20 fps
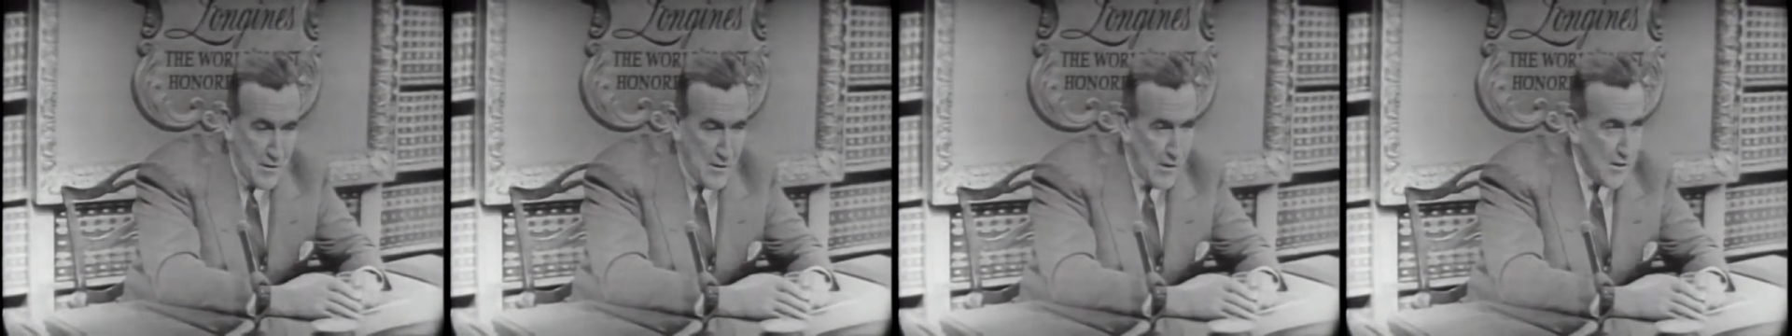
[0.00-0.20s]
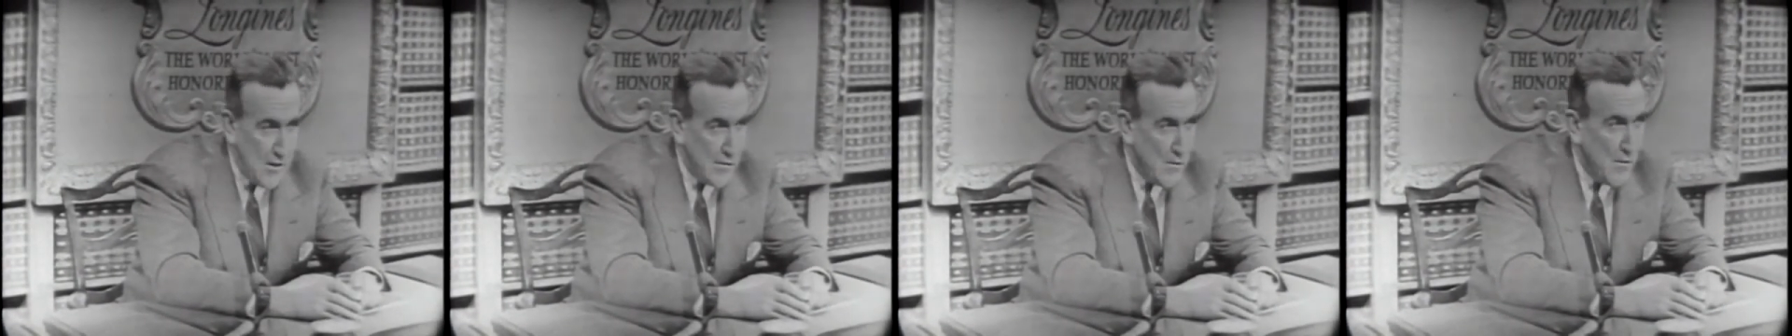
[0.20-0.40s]

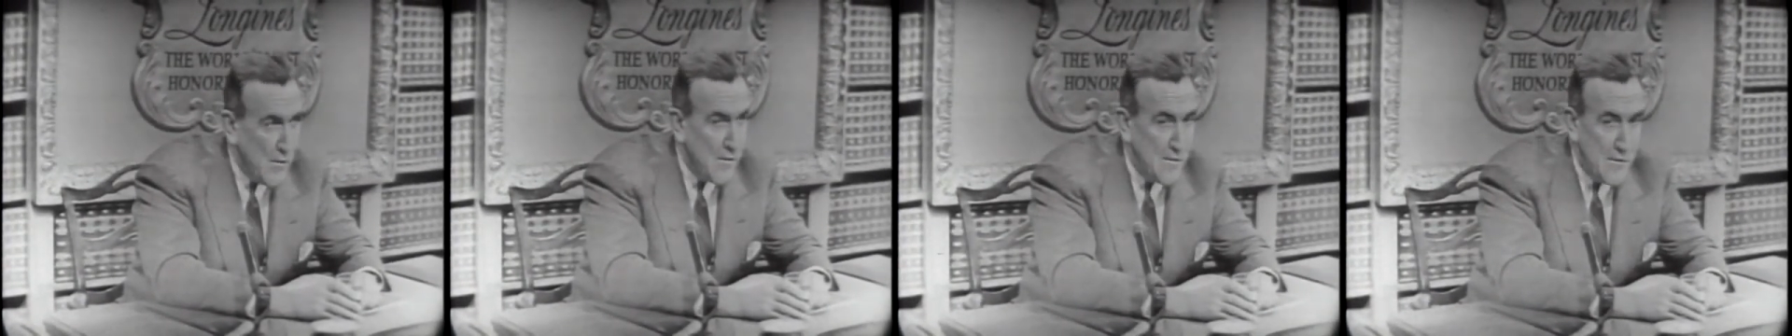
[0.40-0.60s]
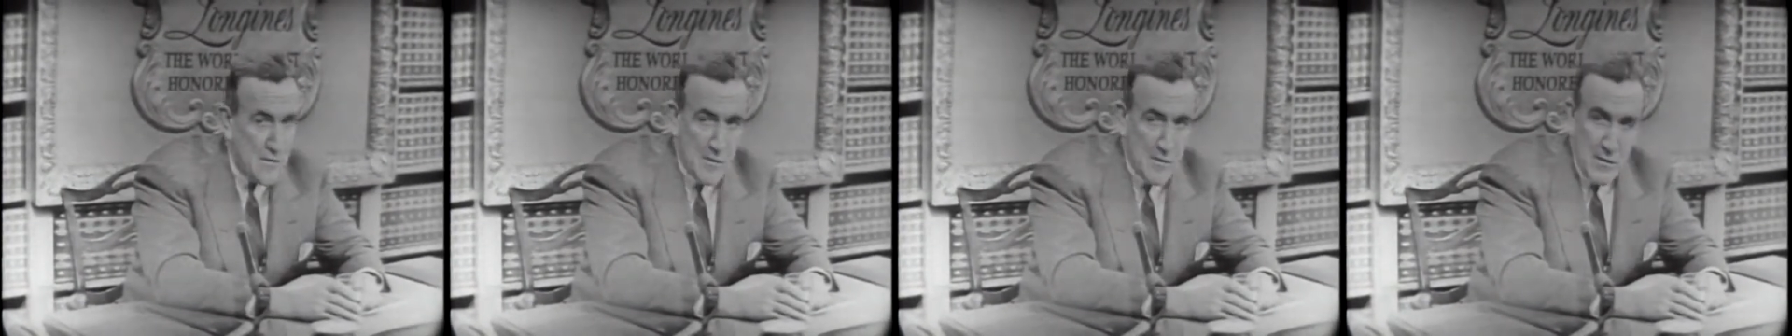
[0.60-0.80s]
and of
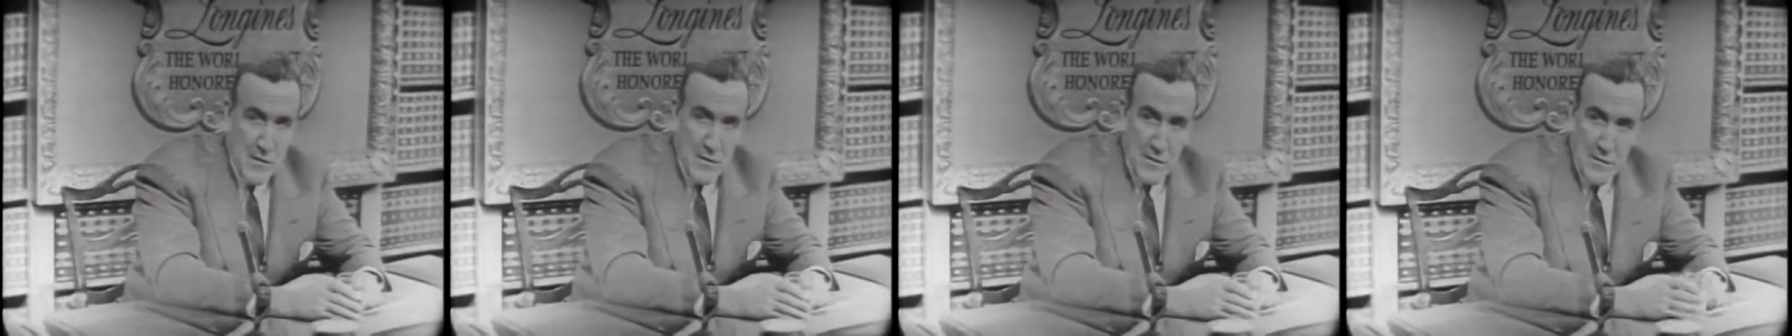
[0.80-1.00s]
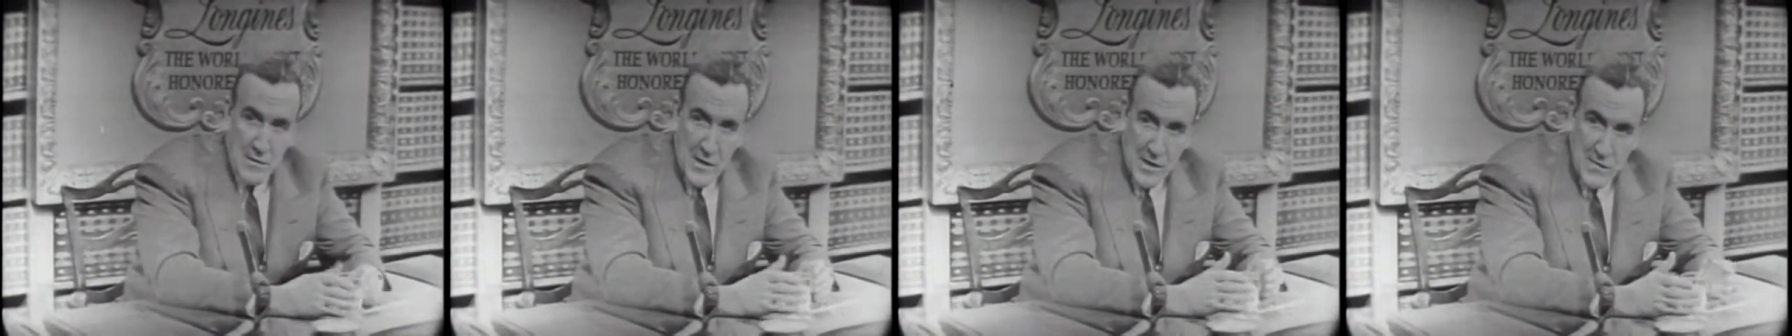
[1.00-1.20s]
course, uh,
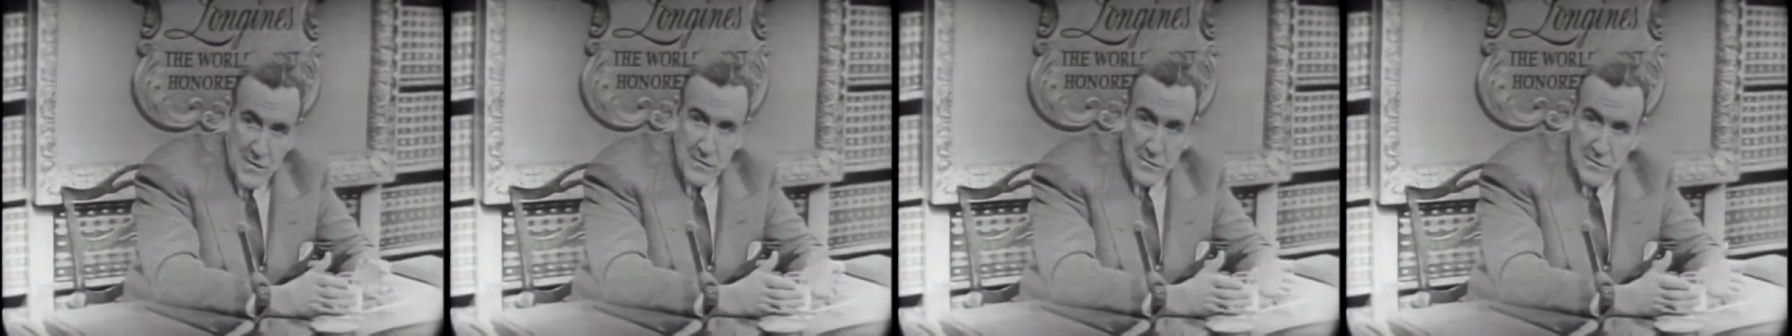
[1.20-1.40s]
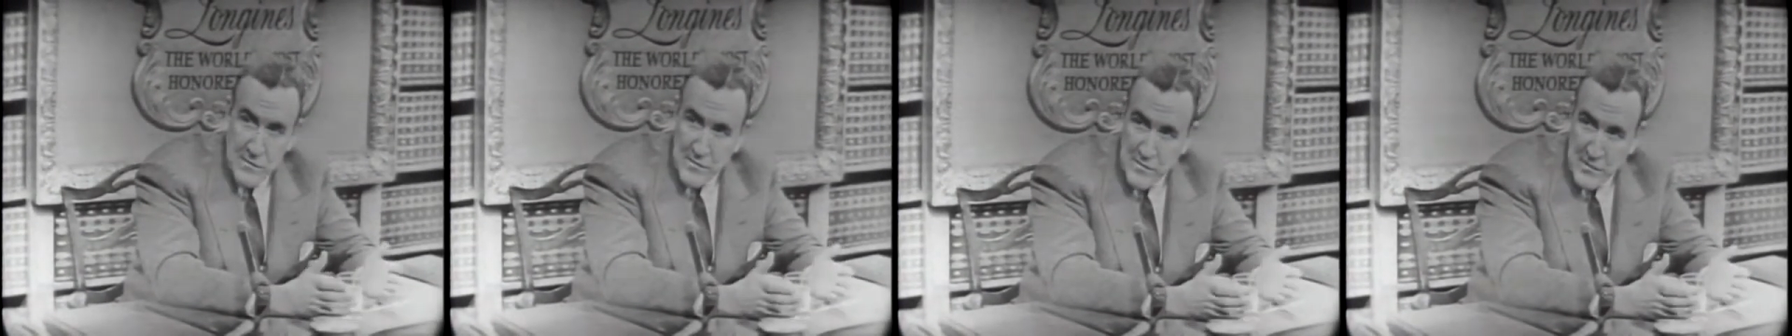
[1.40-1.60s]
in
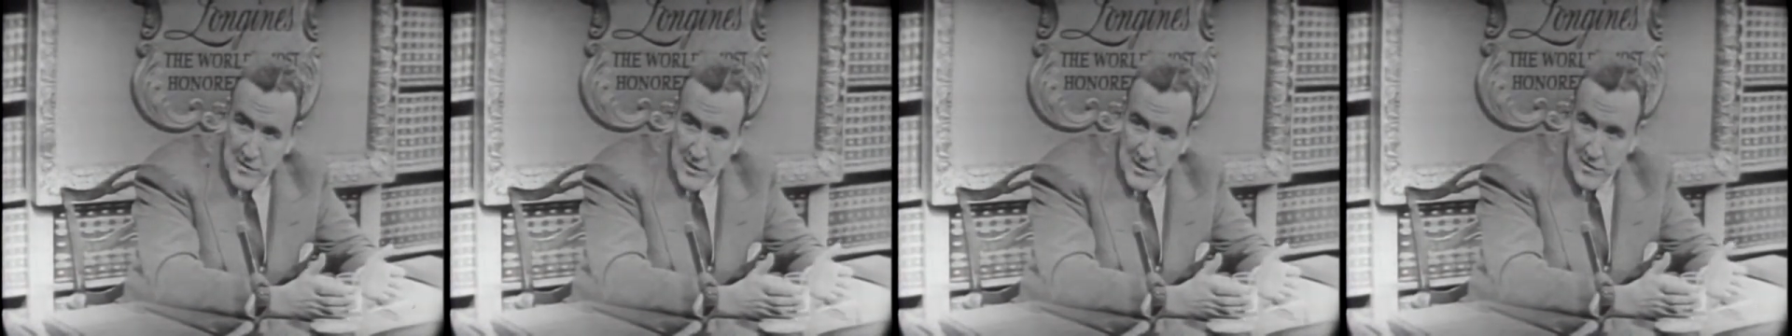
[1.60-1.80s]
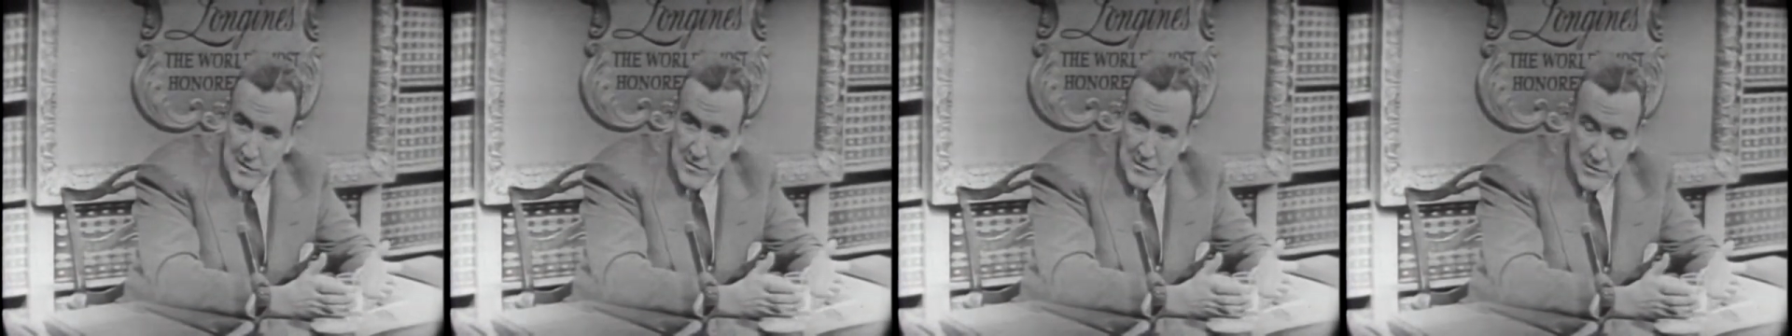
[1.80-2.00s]
nationalist
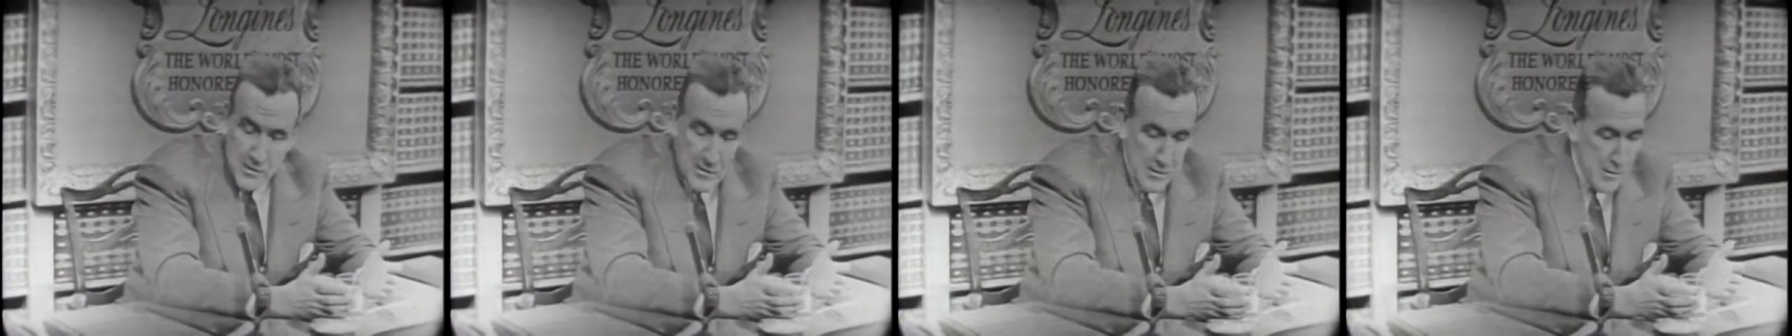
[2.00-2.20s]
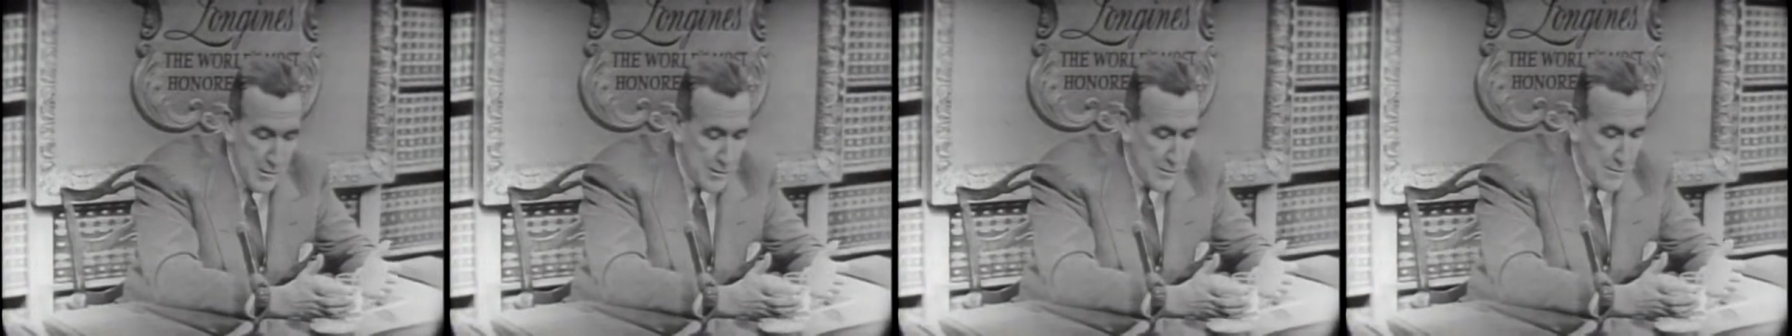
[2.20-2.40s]
China,
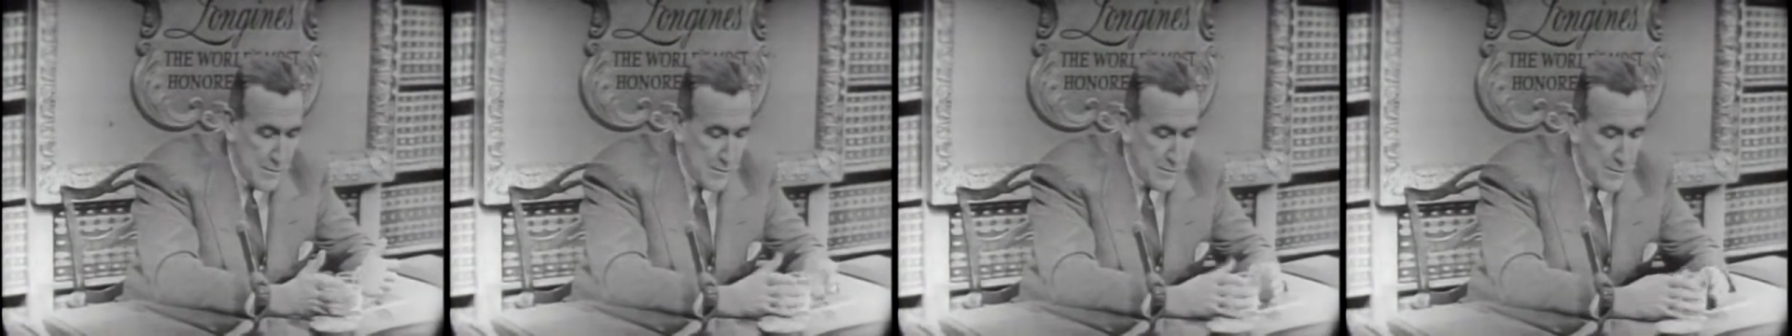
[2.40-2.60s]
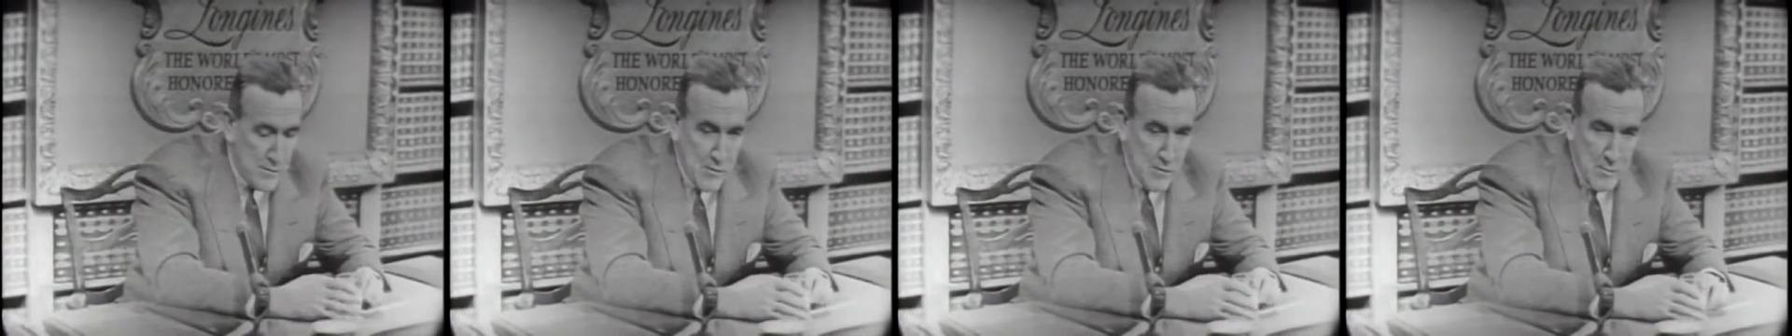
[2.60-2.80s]
uh,
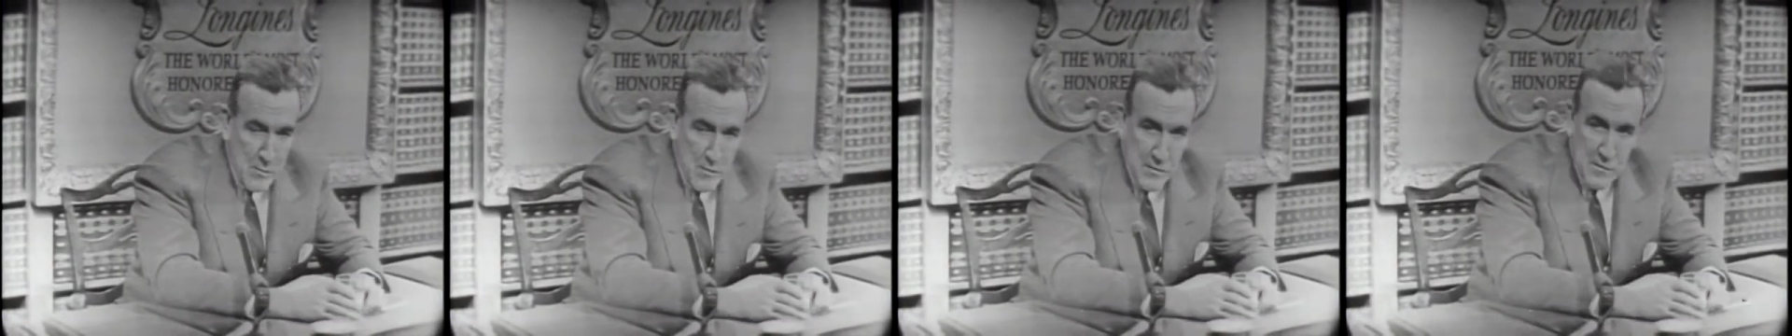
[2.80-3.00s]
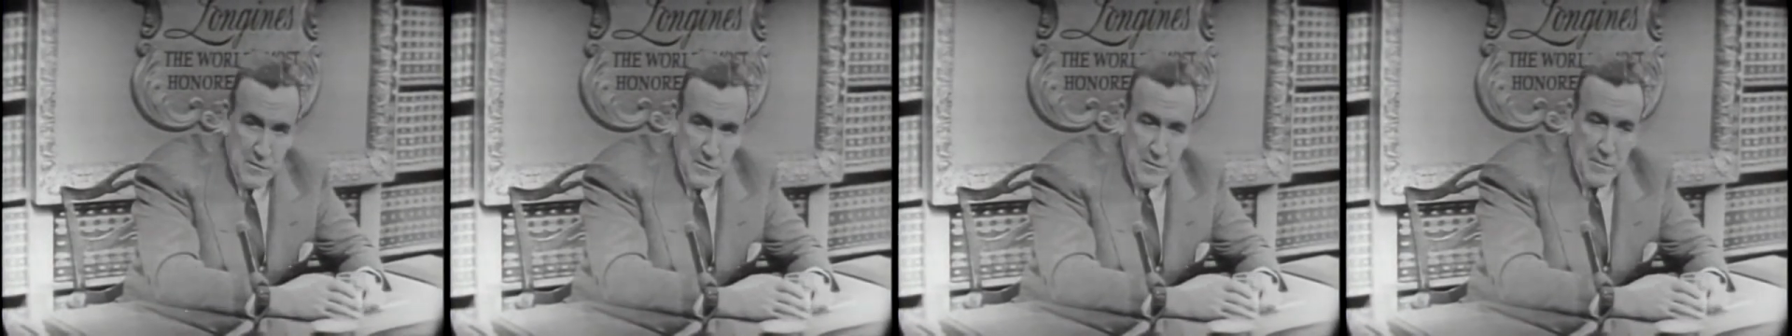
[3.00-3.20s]
uh
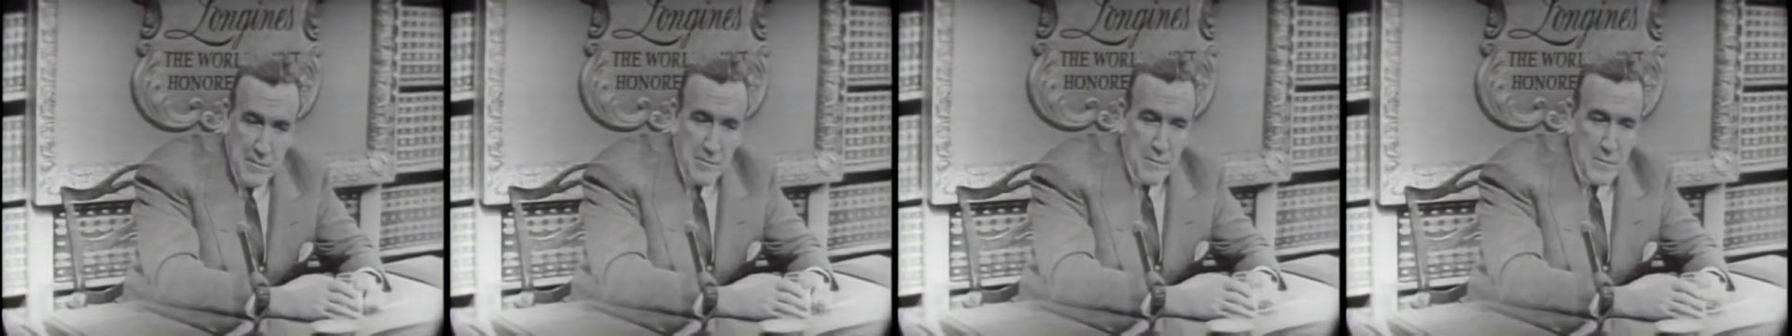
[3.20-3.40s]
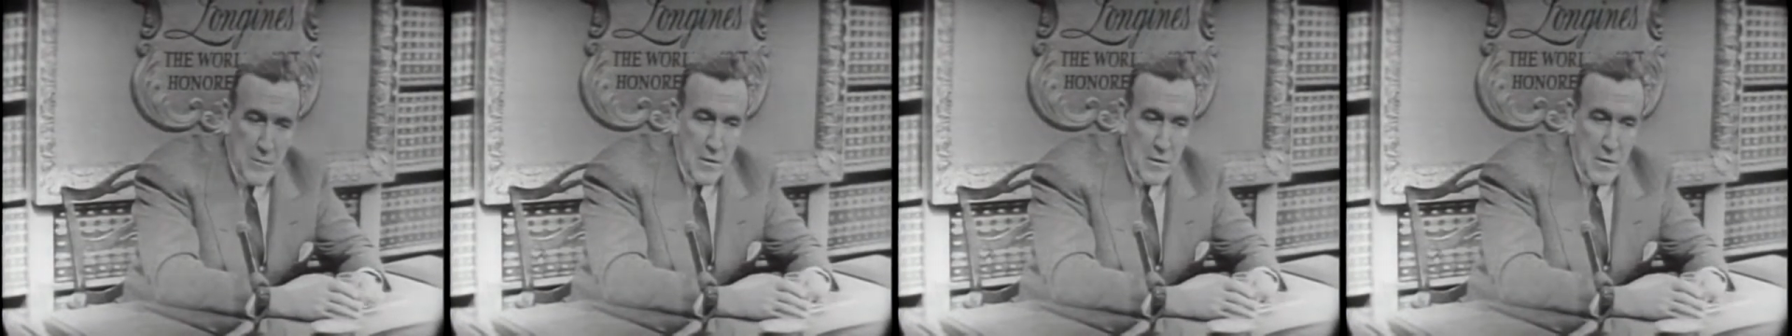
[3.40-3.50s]
Formosa.